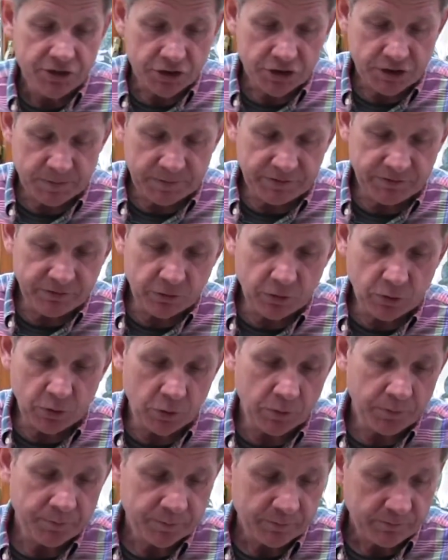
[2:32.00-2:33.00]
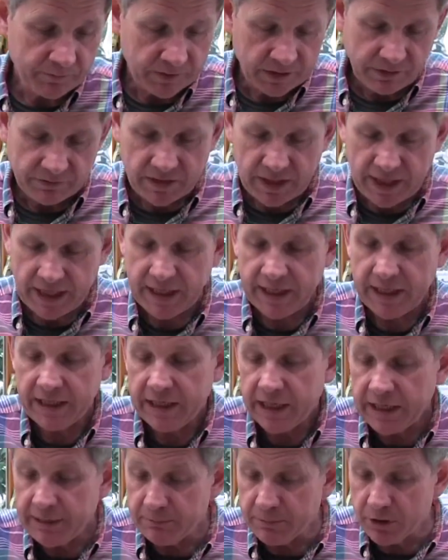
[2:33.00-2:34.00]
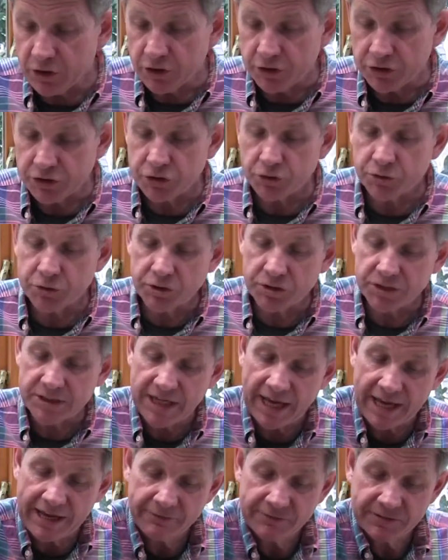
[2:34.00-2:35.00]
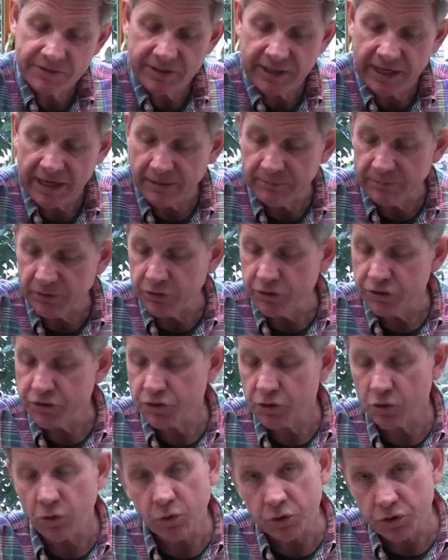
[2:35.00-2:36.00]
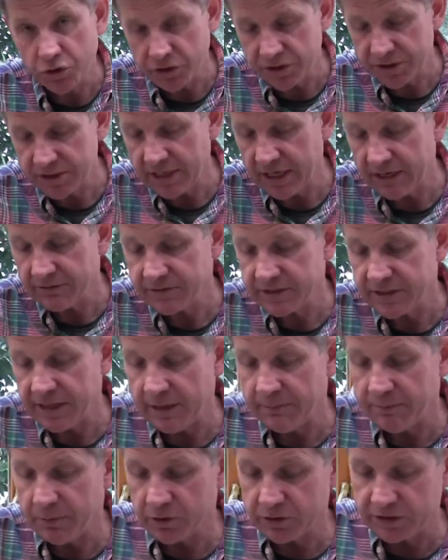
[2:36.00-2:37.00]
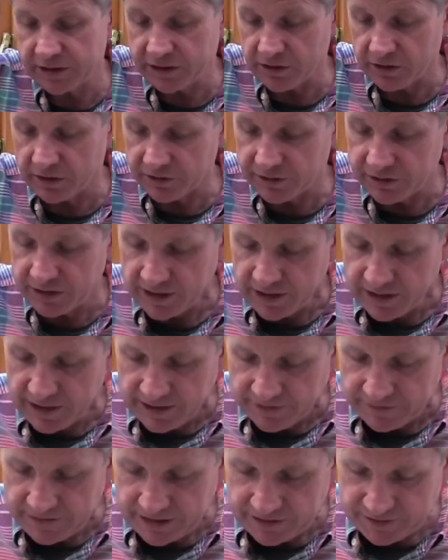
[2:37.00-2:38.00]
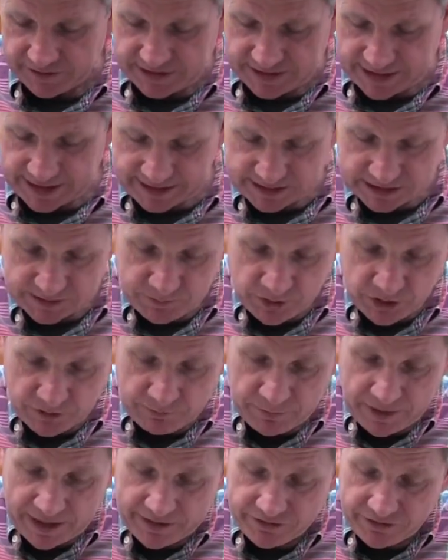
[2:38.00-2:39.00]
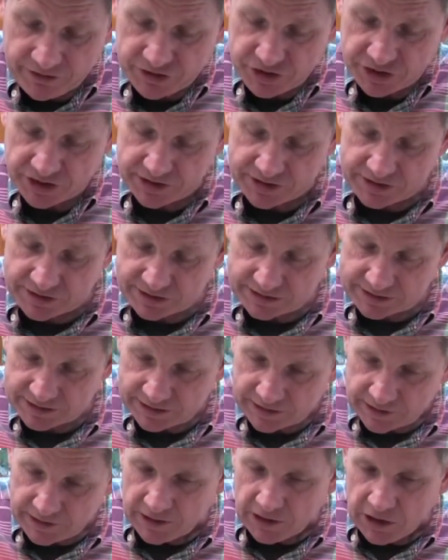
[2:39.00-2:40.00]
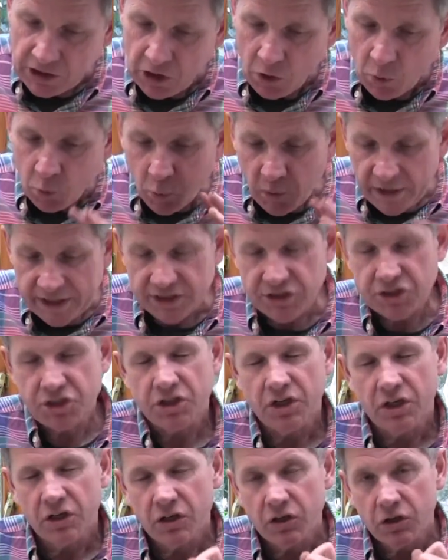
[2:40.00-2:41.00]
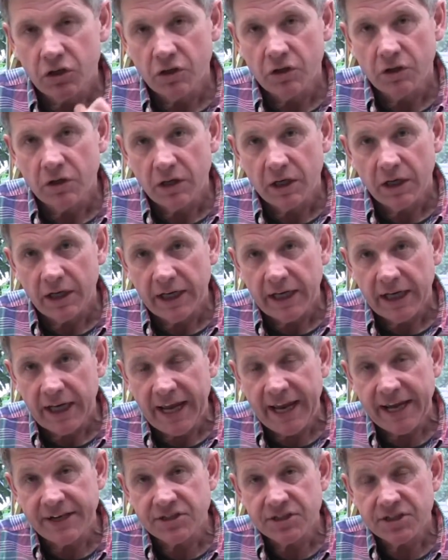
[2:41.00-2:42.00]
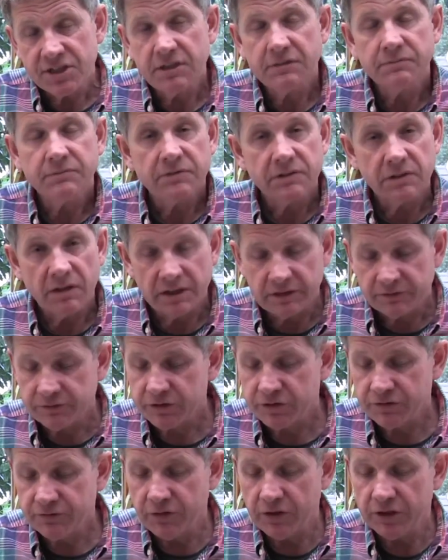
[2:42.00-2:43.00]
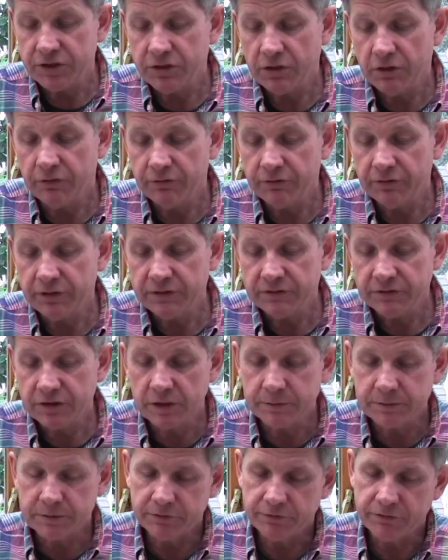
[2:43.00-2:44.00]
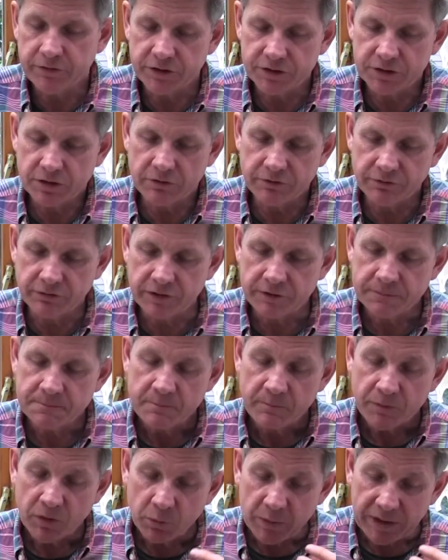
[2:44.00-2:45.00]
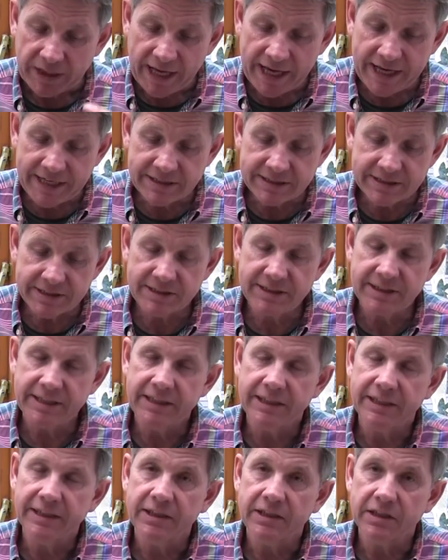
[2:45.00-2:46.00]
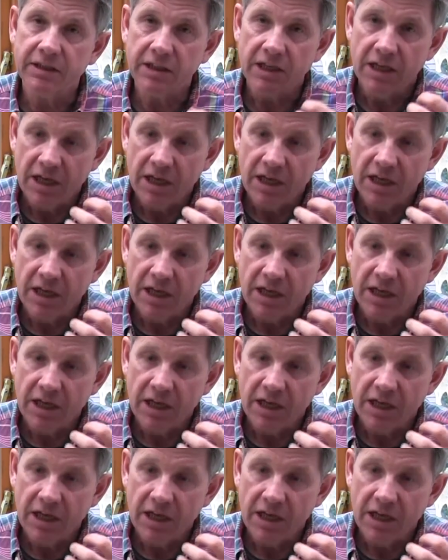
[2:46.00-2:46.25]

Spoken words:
just before they emerge, or just after they emerge, or just after they're potted on. They're attacked by pathogens which enter, like Phytophthora, types of Phytophthora, will enter the seedling,